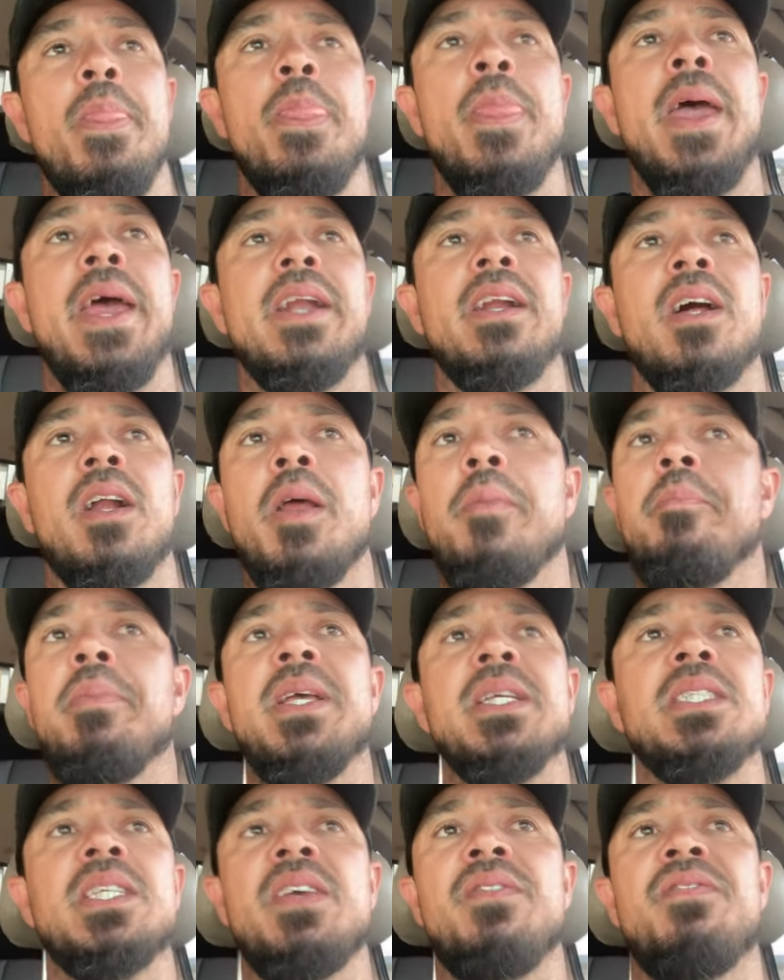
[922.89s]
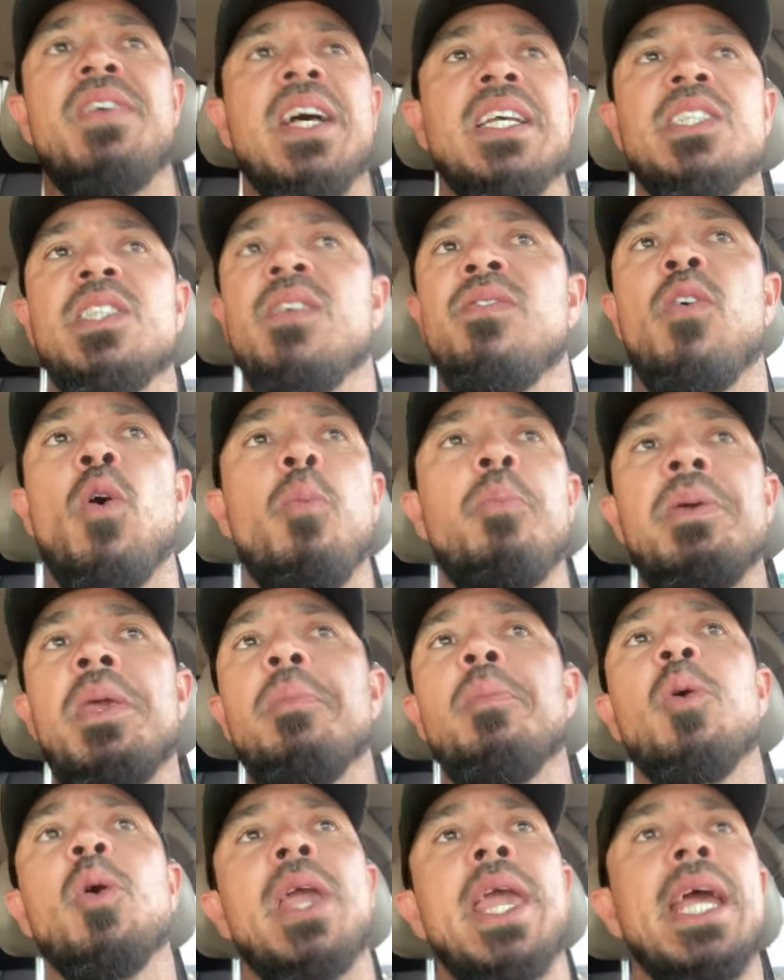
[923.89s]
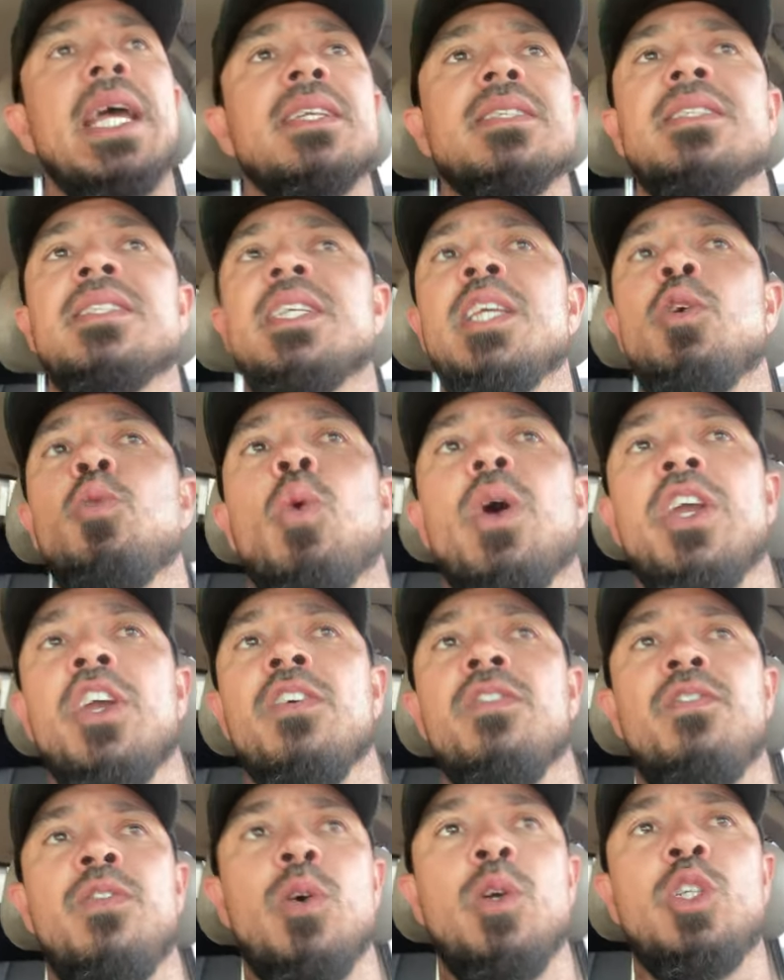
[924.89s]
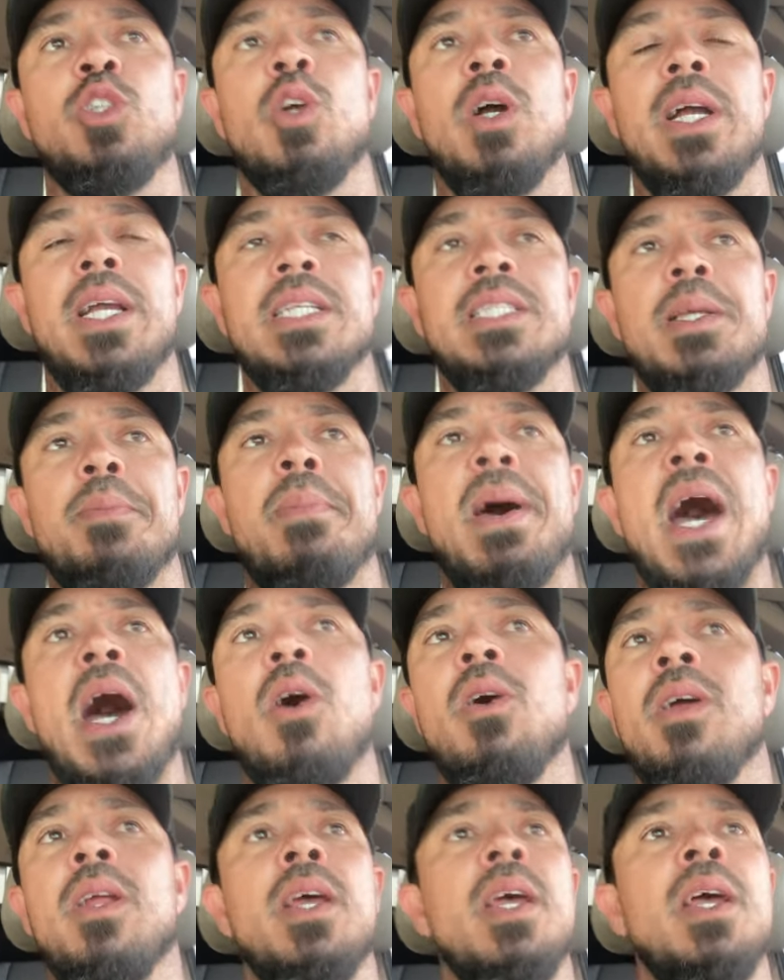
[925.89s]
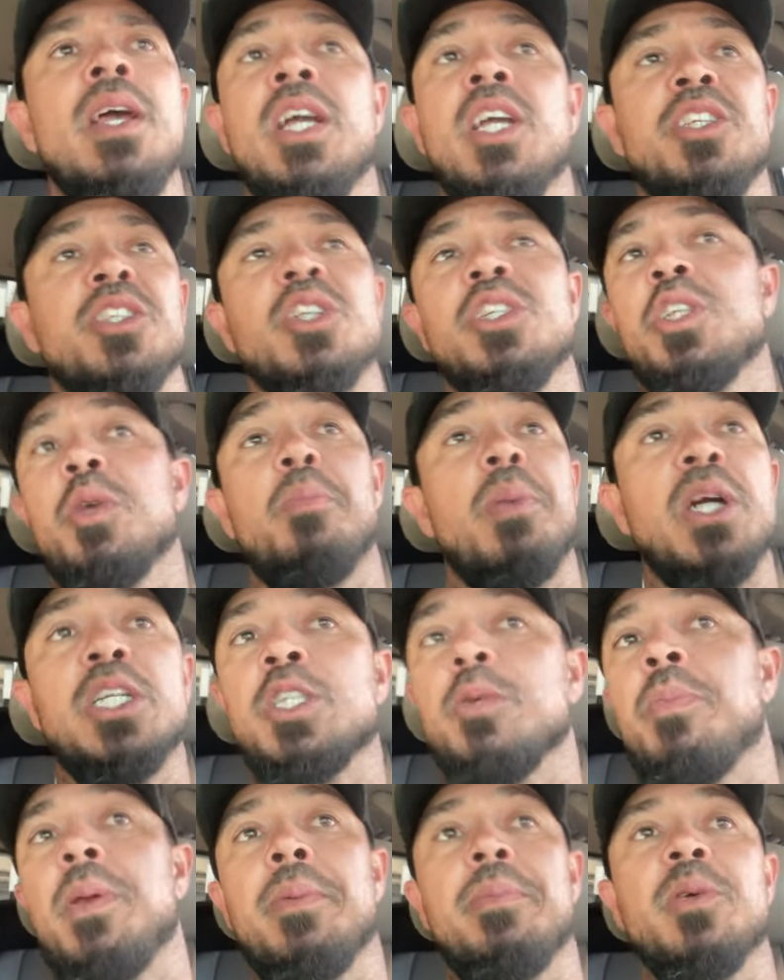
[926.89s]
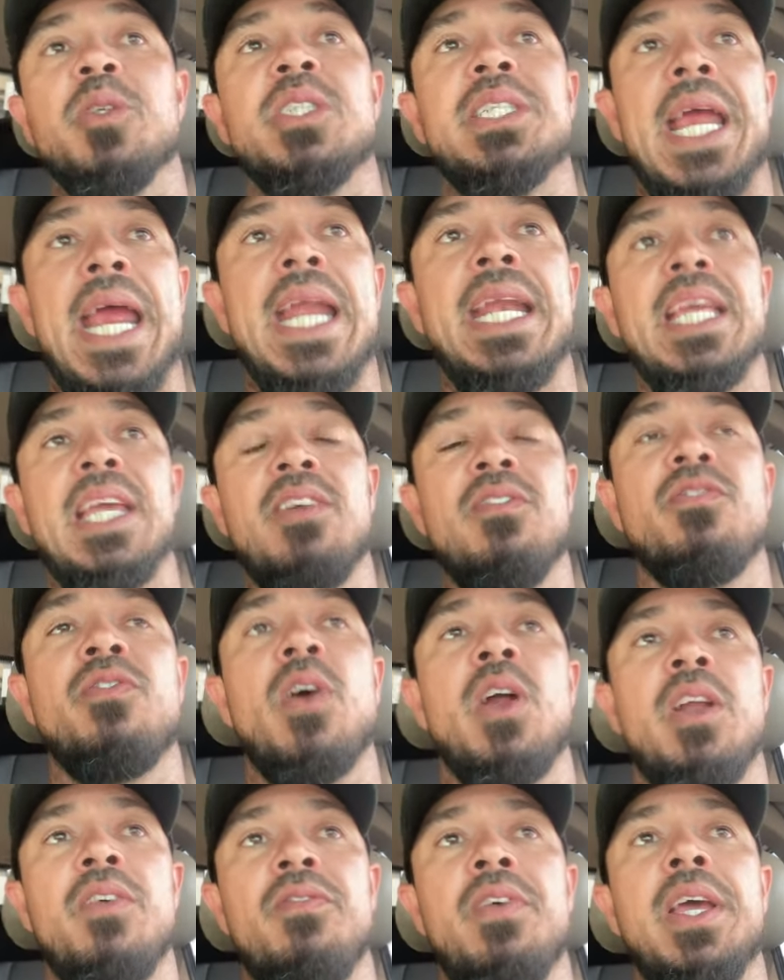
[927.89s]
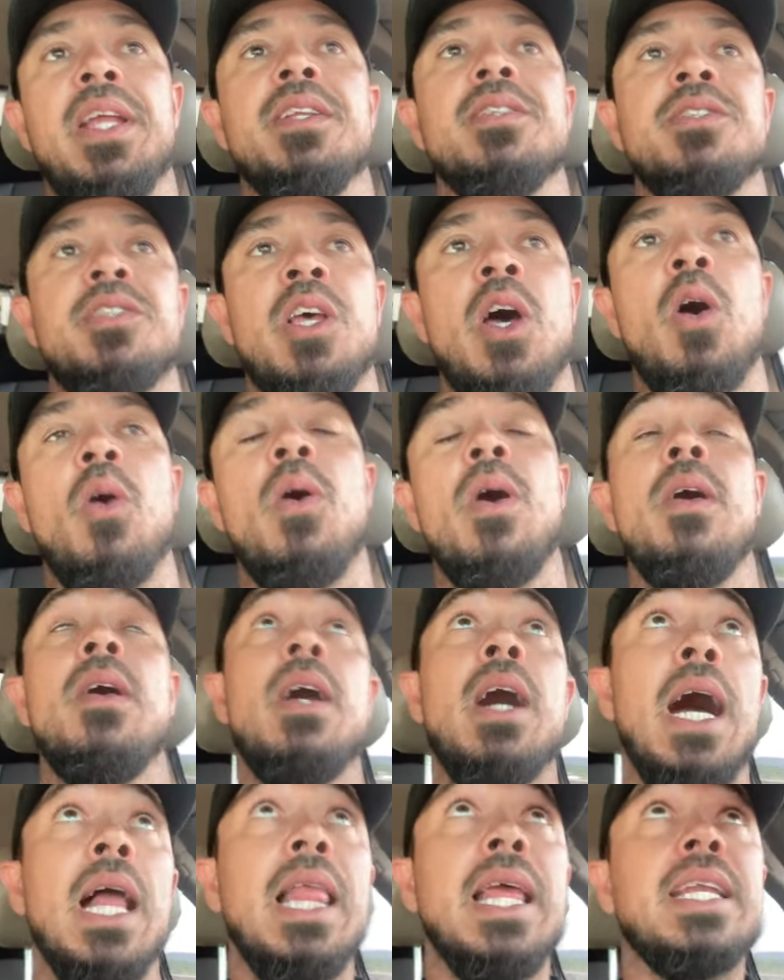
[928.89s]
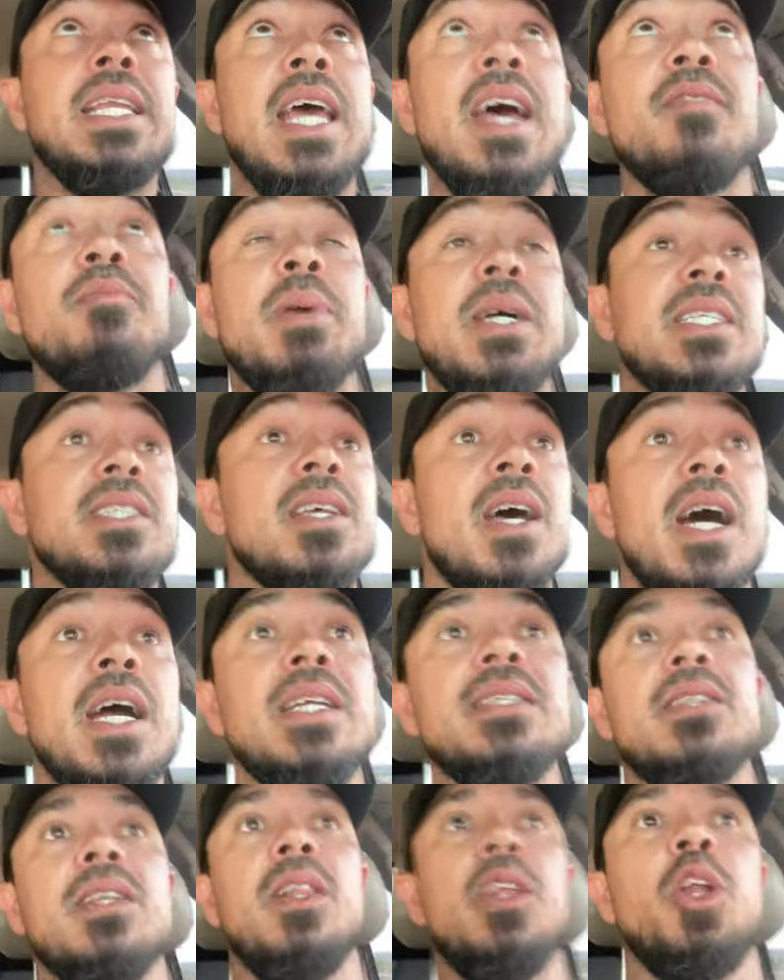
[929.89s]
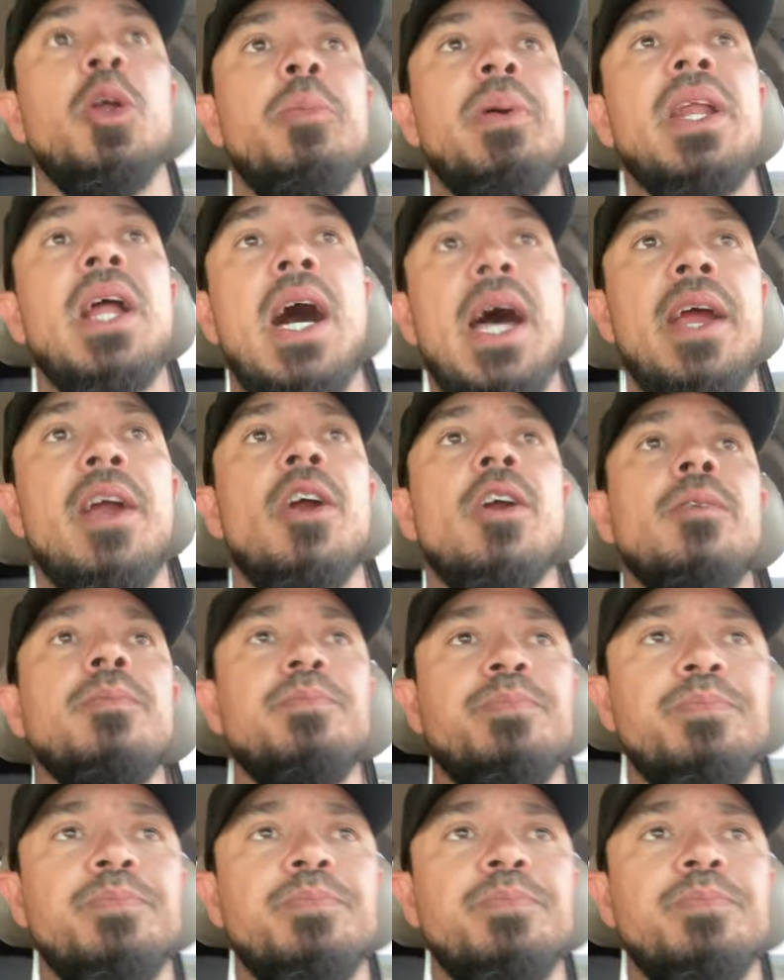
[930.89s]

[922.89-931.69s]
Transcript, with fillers: then on a busy festival, people can't see what your food truck is about because there's a bunch of people standing in front of it. So I like to have my signs a little bit higher